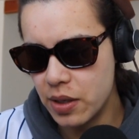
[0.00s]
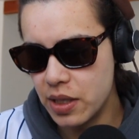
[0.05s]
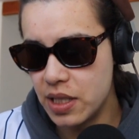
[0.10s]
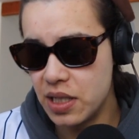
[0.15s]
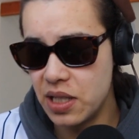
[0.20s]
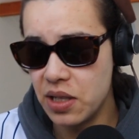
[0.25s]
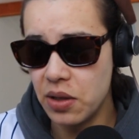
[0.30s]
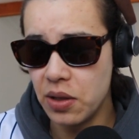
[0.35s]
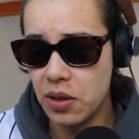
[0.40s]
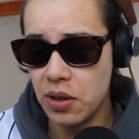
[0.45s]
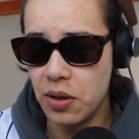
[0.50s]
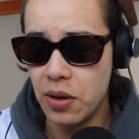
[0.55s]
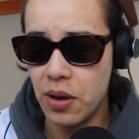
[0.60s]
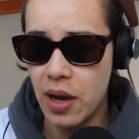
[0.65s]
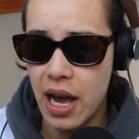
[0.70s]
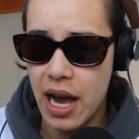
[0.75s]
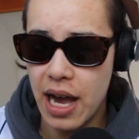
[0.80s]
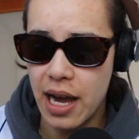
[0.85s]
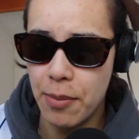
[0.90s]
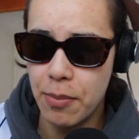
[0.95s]
It's still a little
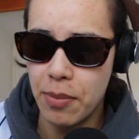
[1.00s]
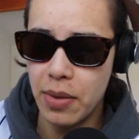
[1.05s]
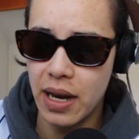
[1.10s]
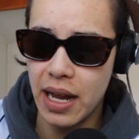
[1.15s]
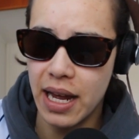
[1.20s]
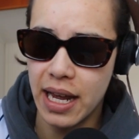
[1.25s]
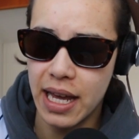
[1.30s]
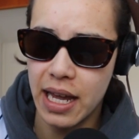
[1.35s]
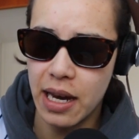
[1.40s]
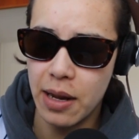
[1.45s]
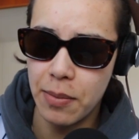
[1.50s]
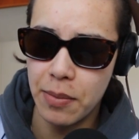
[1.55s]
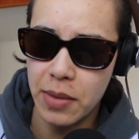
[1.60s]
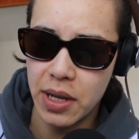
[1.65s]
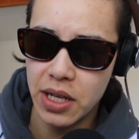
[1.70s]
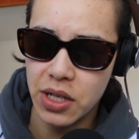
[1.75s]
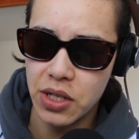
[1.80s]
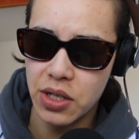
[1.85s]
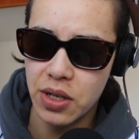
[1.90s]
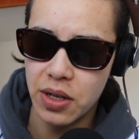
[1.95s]
hot, but I gotta
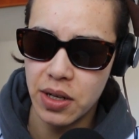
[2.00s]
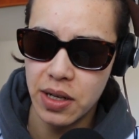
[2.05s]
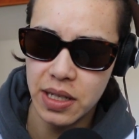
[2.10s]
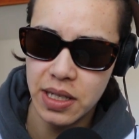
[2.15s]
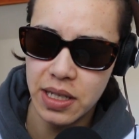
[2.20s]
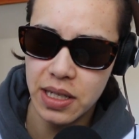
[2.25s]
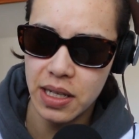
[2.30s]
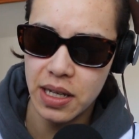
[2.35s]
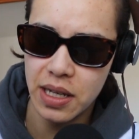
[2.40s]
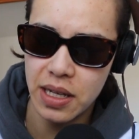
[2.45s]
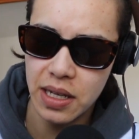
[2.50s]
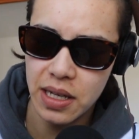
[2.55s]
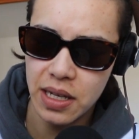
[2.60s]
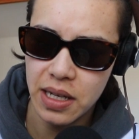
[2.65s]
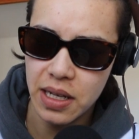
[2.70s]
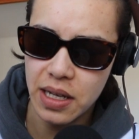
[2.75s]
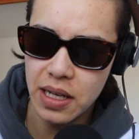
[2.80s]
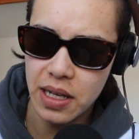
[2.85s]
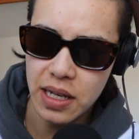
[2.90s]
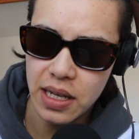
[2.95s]
make sure it's
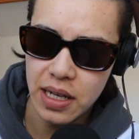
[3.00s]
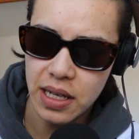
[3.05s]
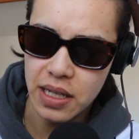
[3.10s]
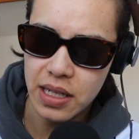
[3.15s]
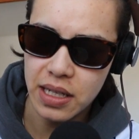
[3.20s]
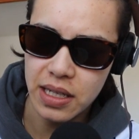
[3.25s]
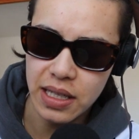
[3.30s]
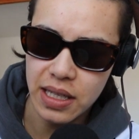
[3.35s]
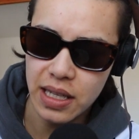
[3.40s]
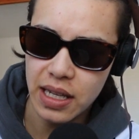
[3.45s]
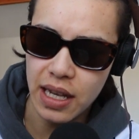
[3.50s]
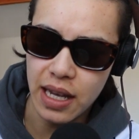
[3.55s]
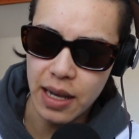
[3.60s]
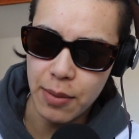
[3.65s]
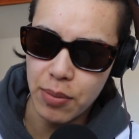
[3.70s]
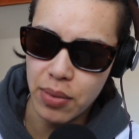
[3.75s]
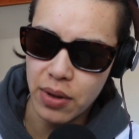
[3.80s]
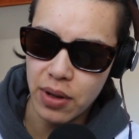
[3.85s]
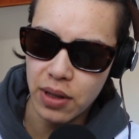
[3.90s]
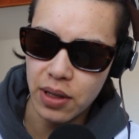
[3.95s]
not, I
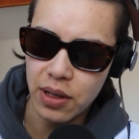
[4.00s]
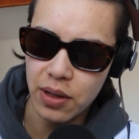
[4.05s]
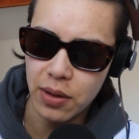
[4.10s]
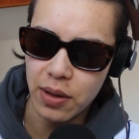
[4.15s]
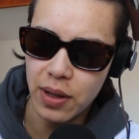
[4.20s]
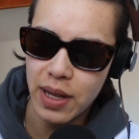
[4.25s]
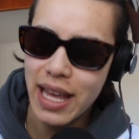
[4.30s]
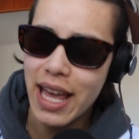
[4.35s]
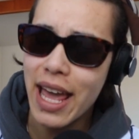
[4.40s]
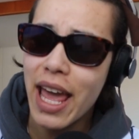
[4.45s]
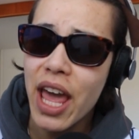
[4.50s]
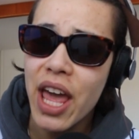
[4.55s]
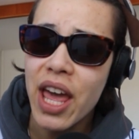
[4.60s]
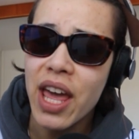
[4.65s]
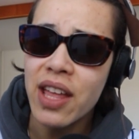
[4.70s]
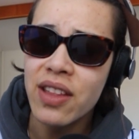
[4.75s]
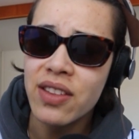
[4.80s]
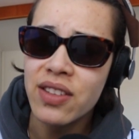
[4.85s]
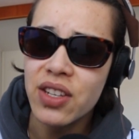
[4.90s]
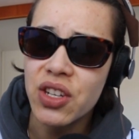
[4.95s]
put a little
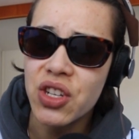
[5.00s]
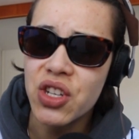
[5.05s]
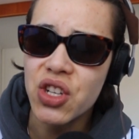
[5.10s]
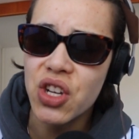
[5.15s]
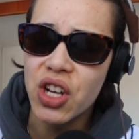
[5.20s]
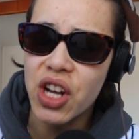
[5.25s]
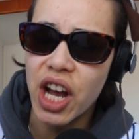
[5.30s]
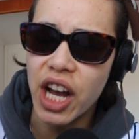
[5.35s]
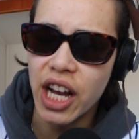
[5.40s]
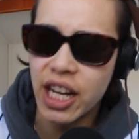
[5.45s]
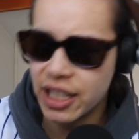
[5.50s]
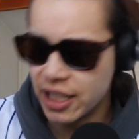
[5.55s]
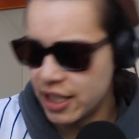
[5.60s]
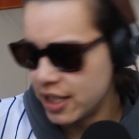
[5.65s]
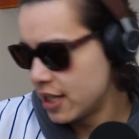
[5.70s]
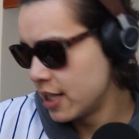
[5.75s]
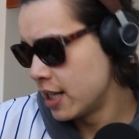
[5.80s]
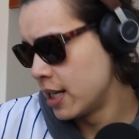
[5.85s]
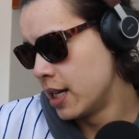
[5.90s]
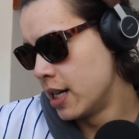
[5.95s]
hint of sugar
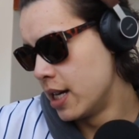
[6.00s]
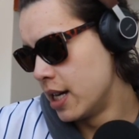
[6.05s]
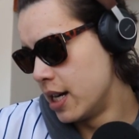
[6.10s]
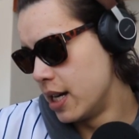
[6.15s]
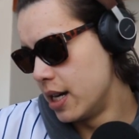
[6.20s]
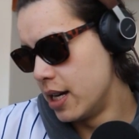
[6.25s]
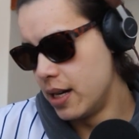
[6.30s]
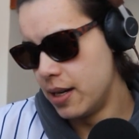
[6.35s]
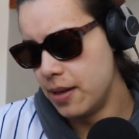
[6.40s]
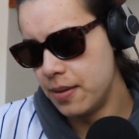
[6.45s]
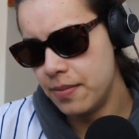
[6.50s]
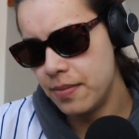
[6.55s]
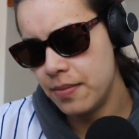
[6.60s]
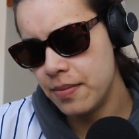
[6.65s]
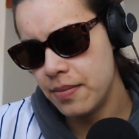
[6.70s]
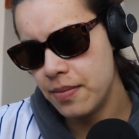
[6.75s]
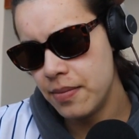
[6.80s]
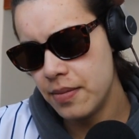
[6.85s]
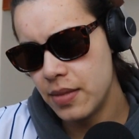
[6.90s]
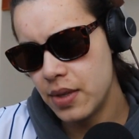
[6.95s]

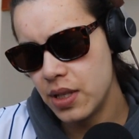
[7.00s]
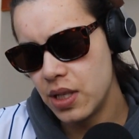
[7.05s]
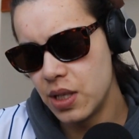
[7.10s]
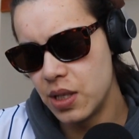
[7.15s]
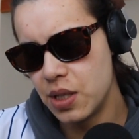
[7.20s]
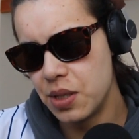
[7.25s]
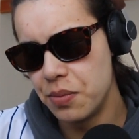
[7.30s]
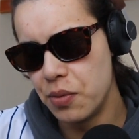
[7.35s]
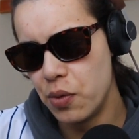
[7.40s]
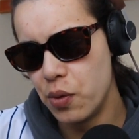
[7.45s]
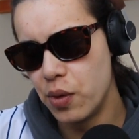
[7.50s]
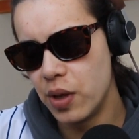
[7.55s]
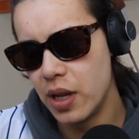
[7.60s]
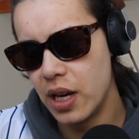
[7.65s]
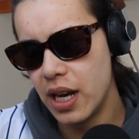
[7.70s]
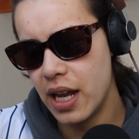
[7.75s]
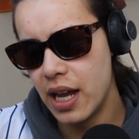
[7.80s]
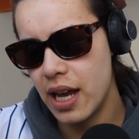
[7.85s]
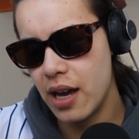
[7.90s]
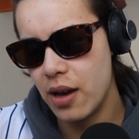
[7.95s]
to
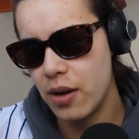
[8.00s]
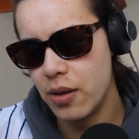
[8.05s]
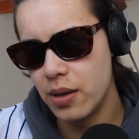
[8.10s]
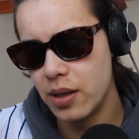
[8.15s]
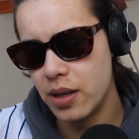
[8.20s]
smoothen it out.